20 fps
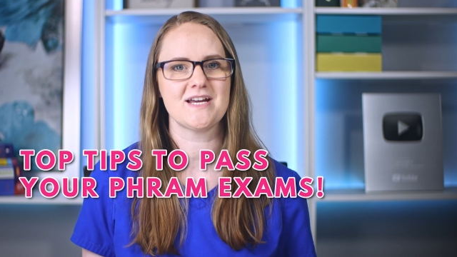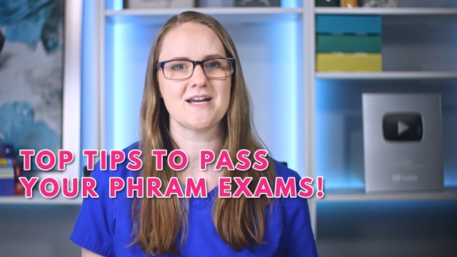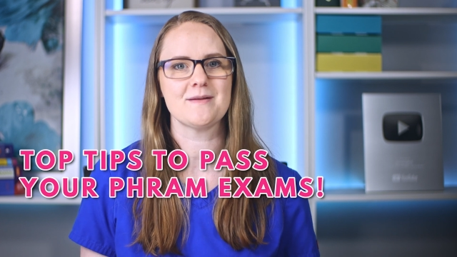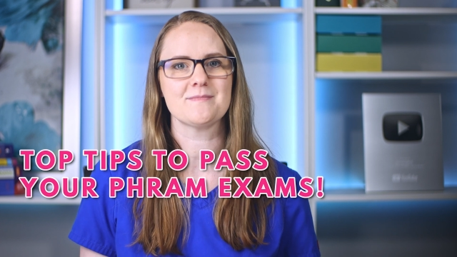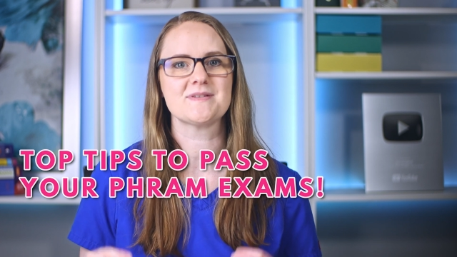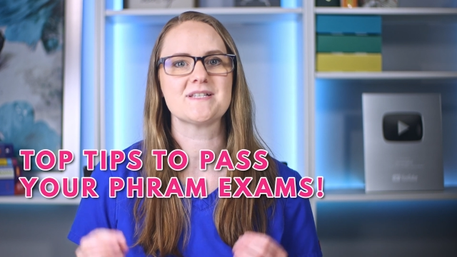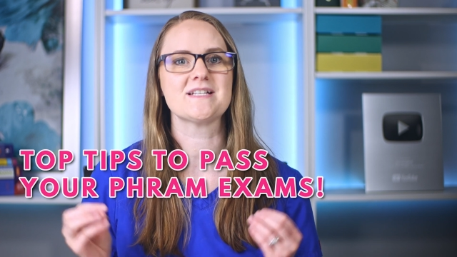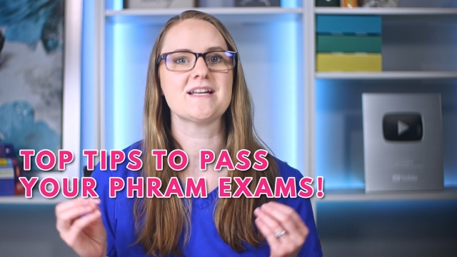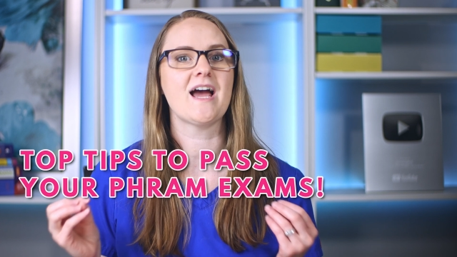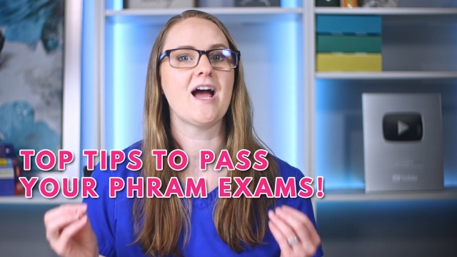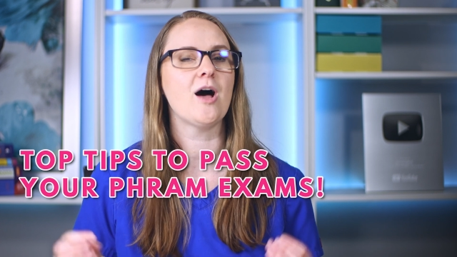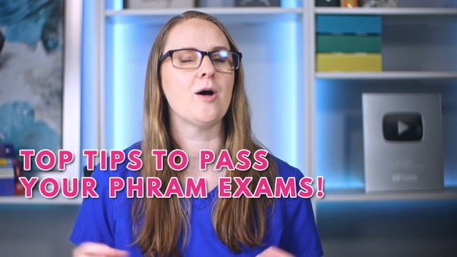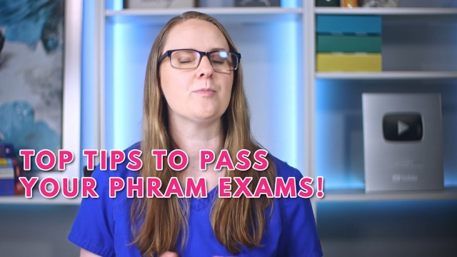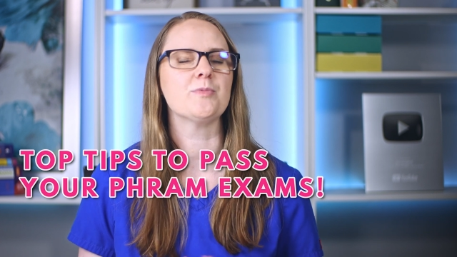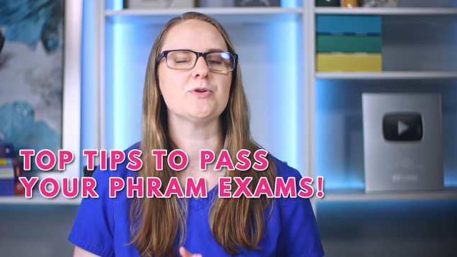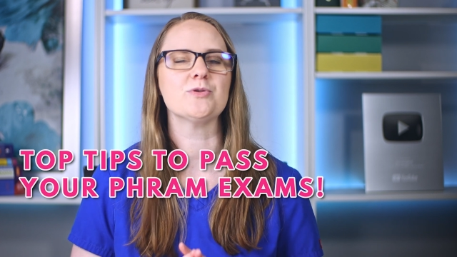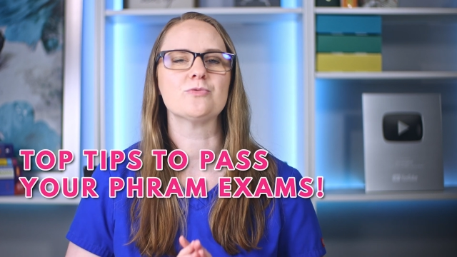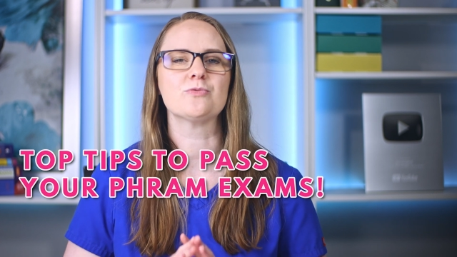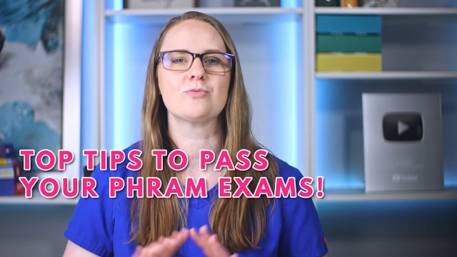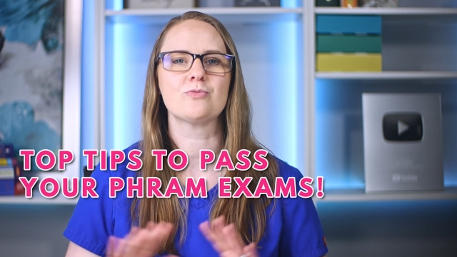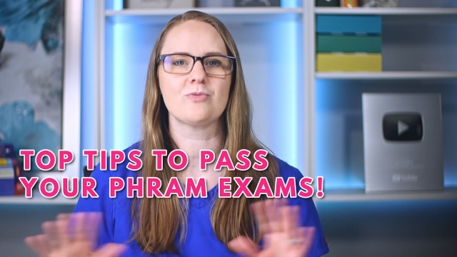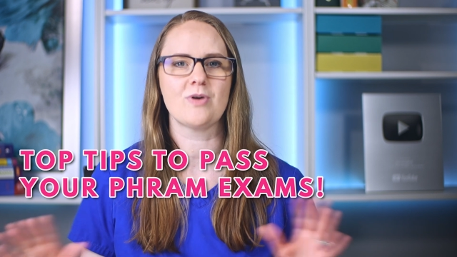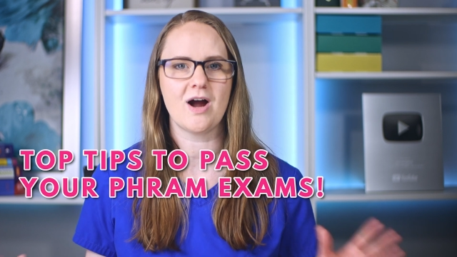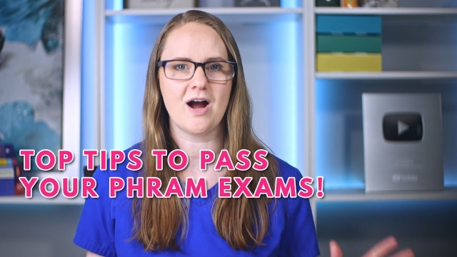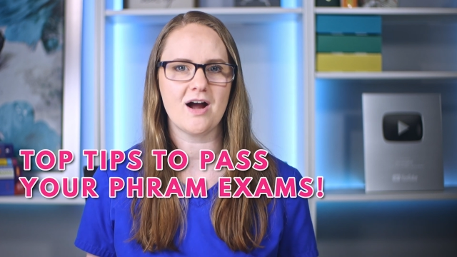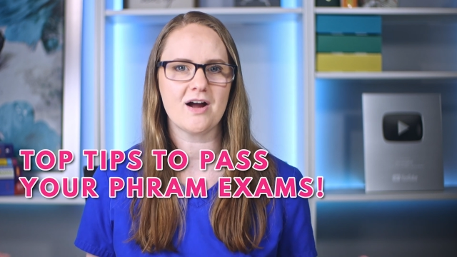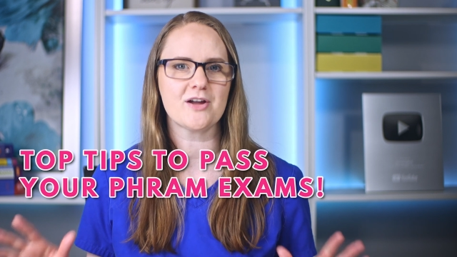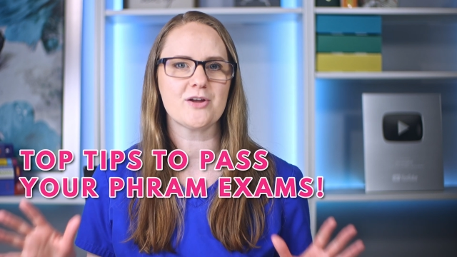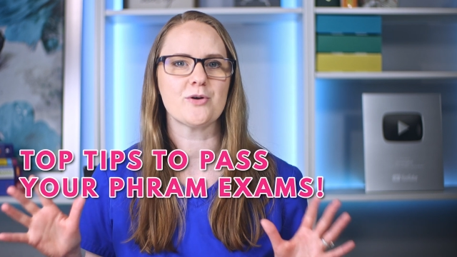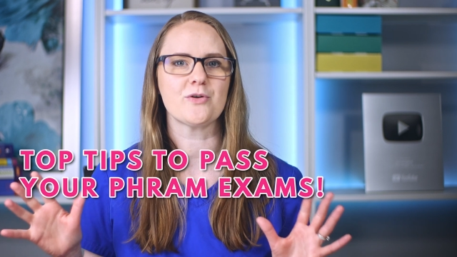tips to help you
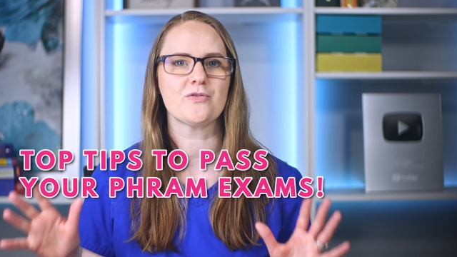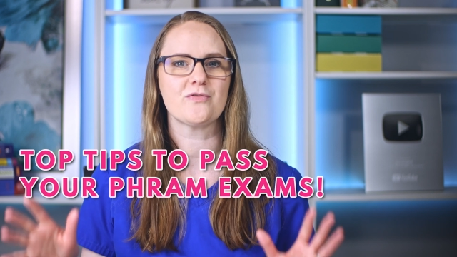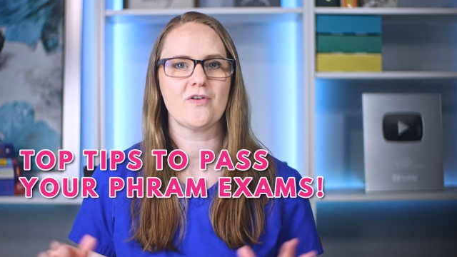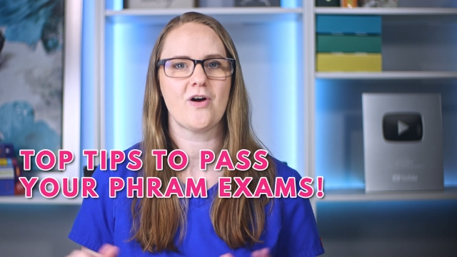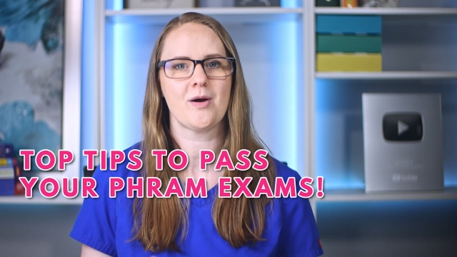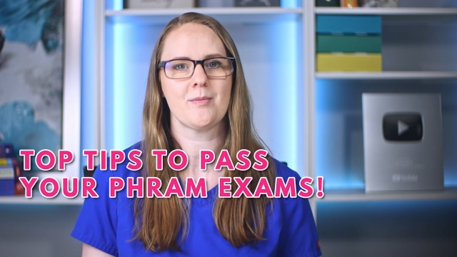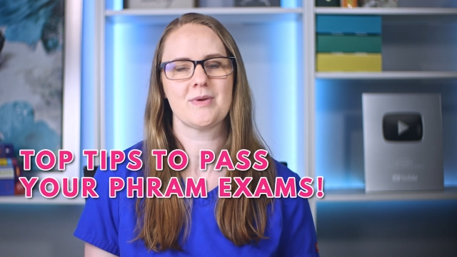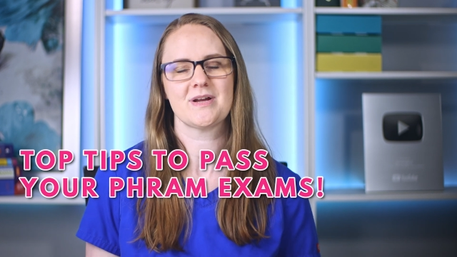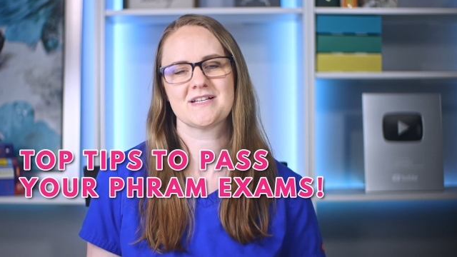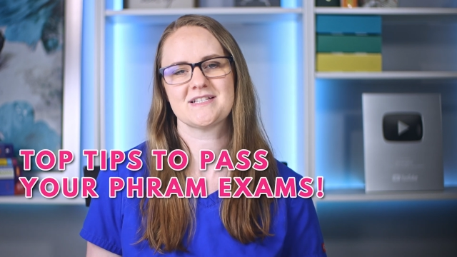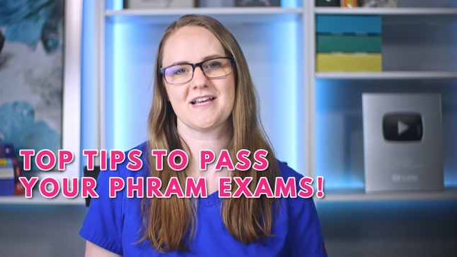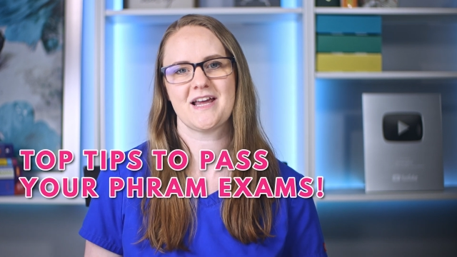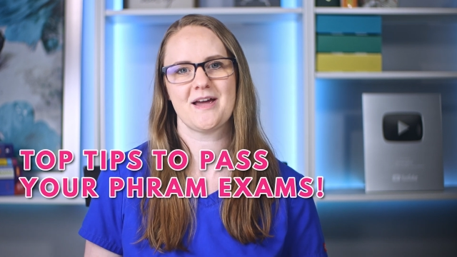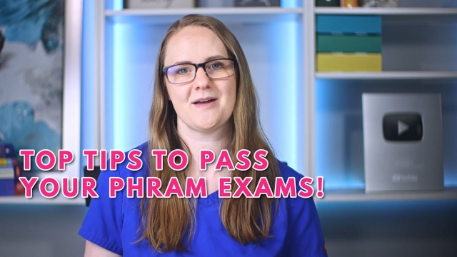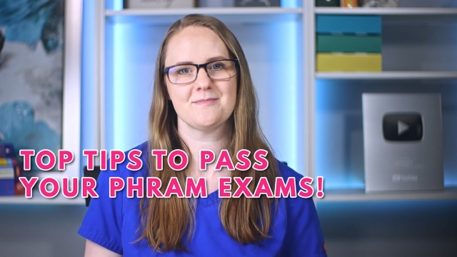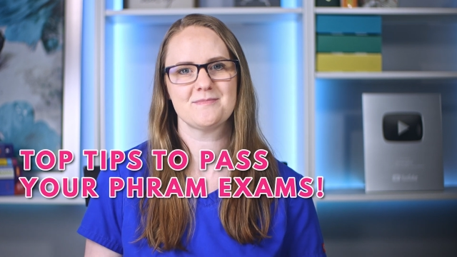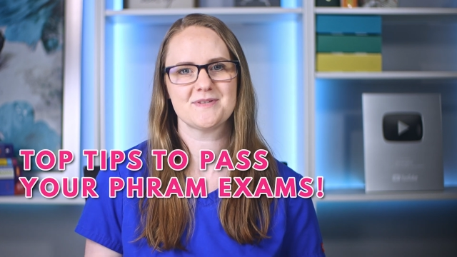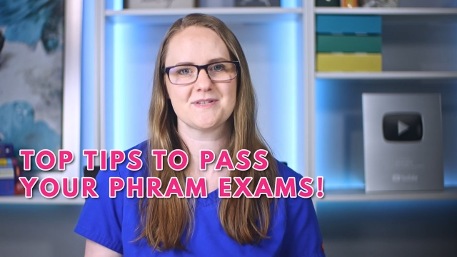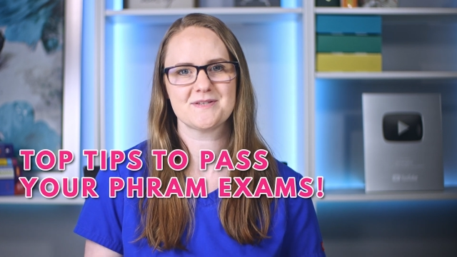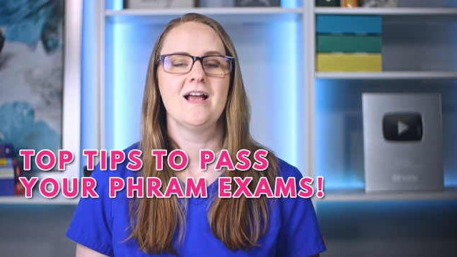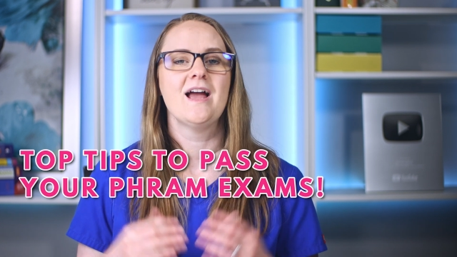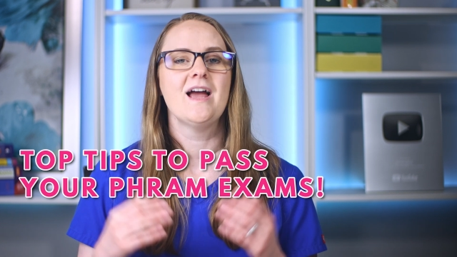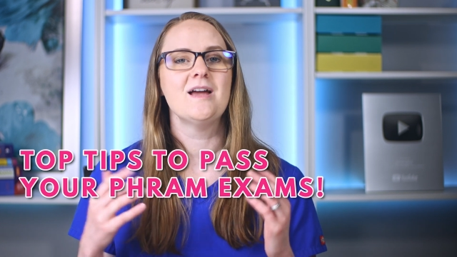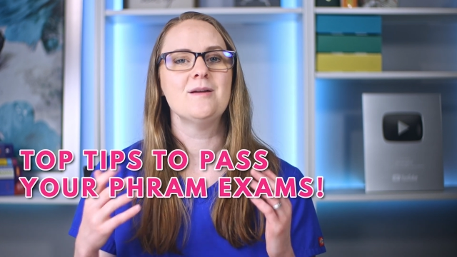rock your pharm exams.